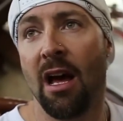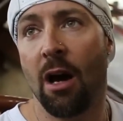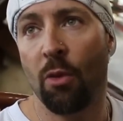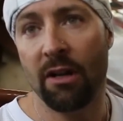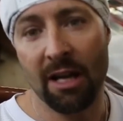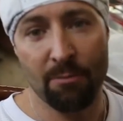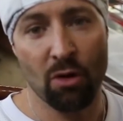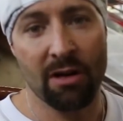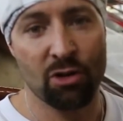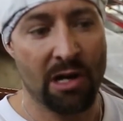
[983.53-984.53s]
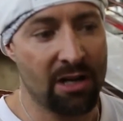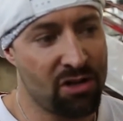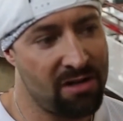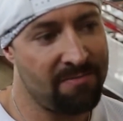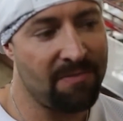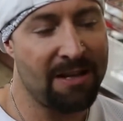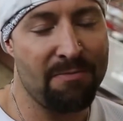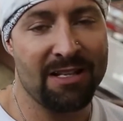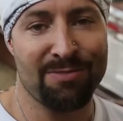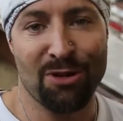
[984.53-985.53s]
And when you get more contraction, it
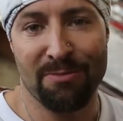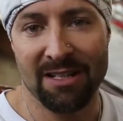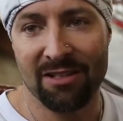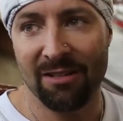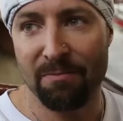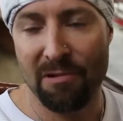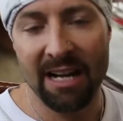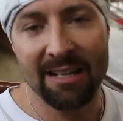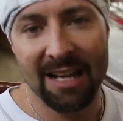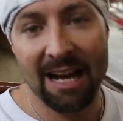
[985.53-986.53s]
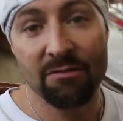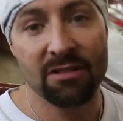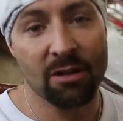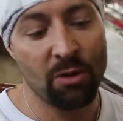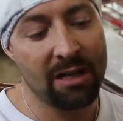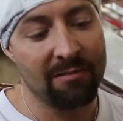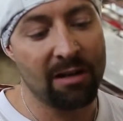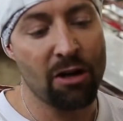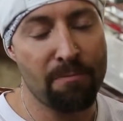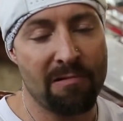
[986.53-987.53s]
means more muscle breakdown, so we can
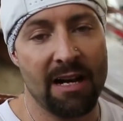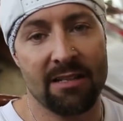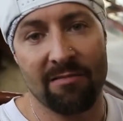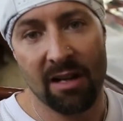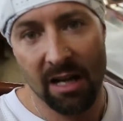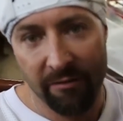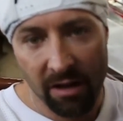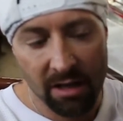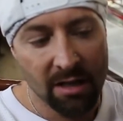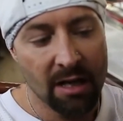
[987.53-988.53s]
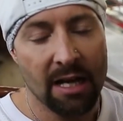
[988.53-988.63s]
recuperate and recover,